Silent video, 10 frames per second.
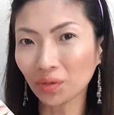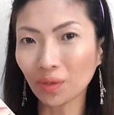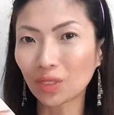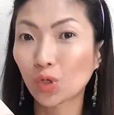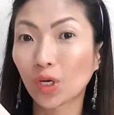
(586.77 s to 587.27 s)
who
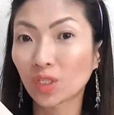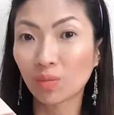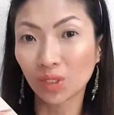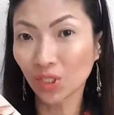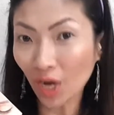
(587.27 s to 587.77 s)
enjoys
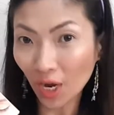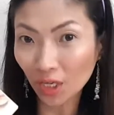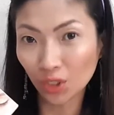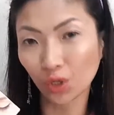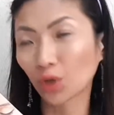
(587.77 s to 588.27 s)

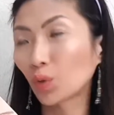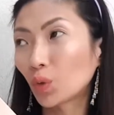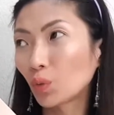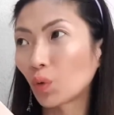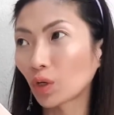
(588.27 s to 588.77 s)
massage or who
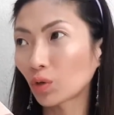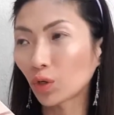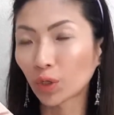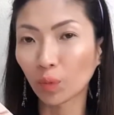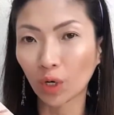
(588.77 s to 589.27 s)
would want to
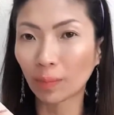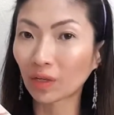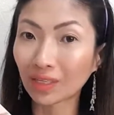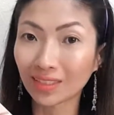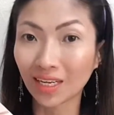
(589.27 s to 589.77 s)
learn more about
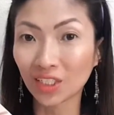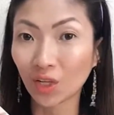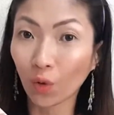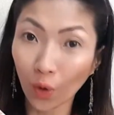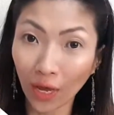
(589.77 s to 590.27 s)
essential
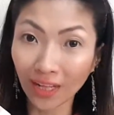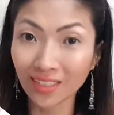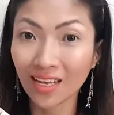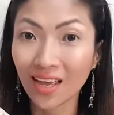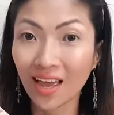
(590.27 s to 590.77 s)
oils
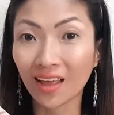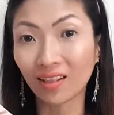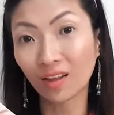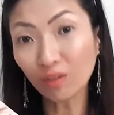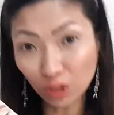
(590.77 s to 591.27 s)

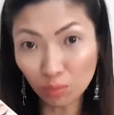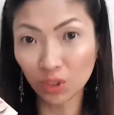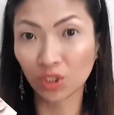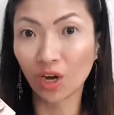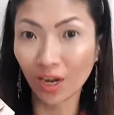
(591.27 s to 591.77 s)
and loves
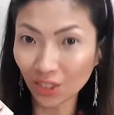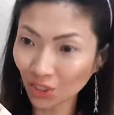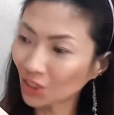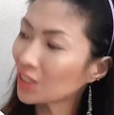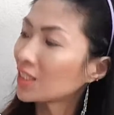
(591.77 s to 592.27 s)
massage,
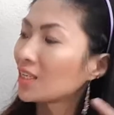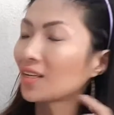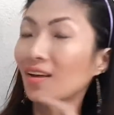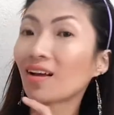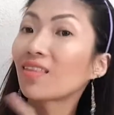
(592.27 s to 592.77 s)

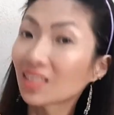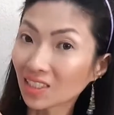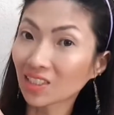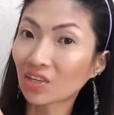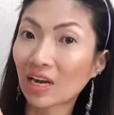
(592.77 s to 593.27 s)
this
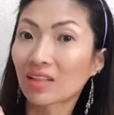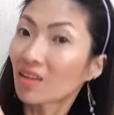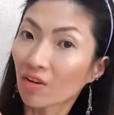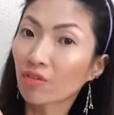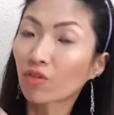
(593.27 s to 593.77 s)
is a great
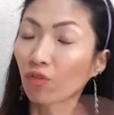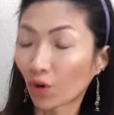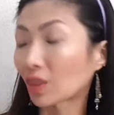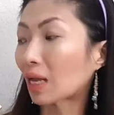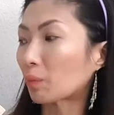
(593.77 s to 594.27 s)
gift
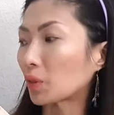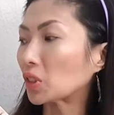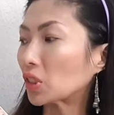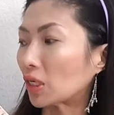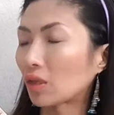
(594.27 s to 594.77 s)
for that
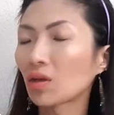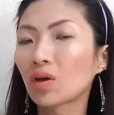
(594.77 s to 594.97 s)
person.